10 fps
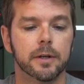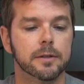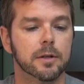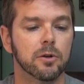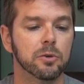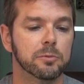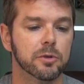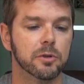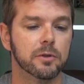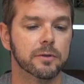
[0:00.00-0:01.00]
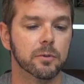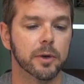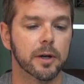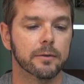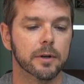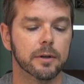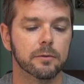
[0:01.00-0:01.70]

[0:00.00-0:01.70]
and it's cold proof, or whatever.